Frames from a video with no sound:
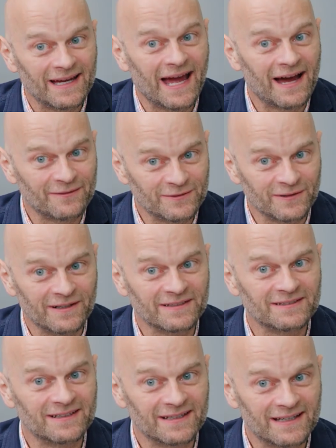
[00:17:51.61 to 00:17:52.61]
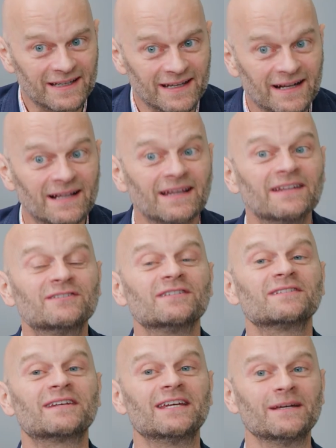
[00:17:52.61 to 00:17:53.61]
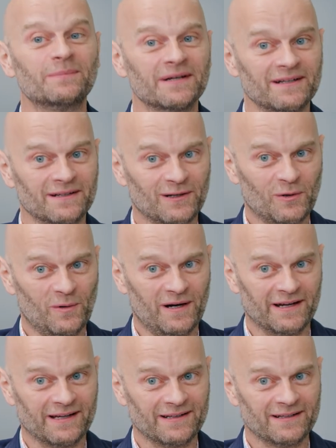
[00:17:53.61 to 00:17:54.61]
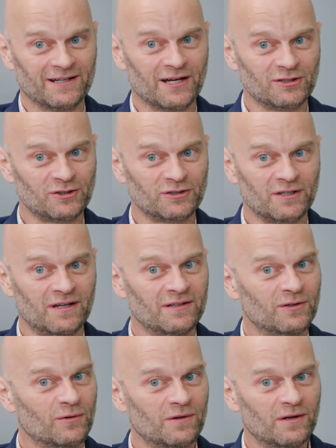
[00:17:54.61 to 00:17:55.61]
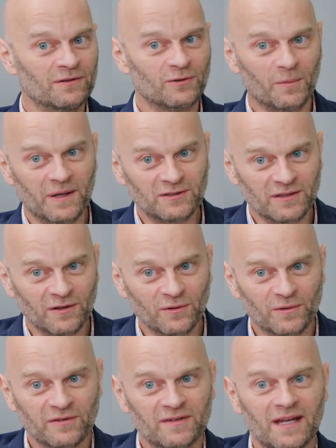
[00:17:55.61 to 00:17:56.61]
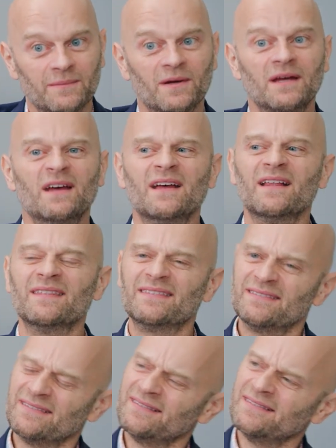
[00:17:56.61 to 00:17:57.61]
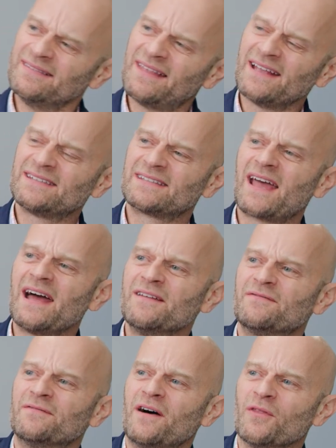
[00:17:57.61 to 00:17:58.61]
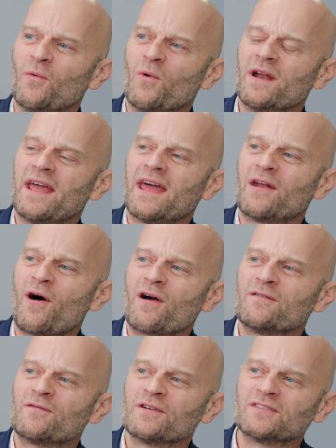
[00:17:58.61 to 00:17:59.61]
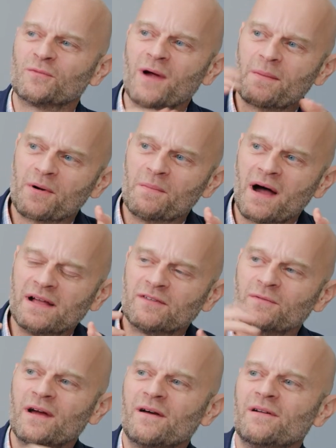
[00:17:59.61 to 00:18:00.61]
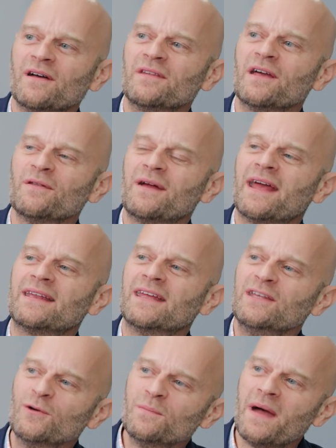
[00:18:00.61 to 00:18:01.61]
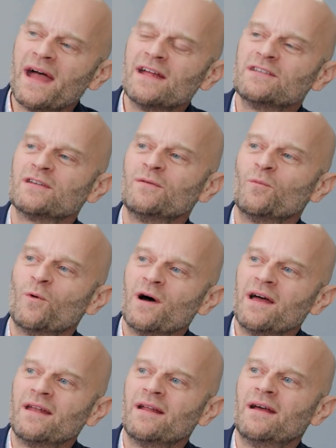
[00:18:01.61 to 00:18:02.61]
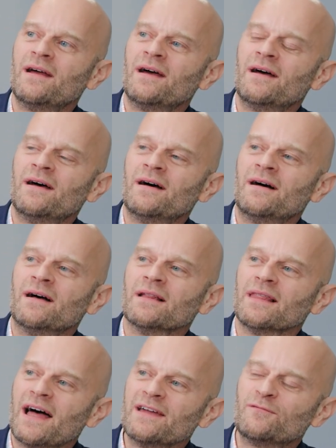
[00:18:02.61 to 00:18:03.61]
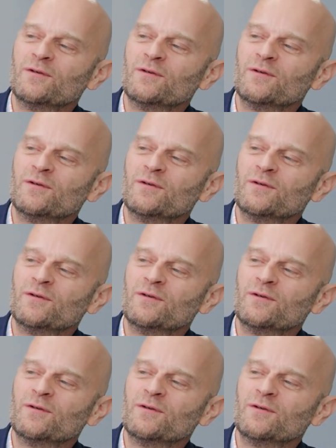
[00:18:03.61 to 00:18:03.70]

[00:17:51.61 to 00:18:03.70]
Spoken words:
after us again. Let's just keep it quiet. Hush. Don't mention the Lord's name. That's kind of, on the one hand, hard for us to wrap our minds around. On the other hand, can you imagine what life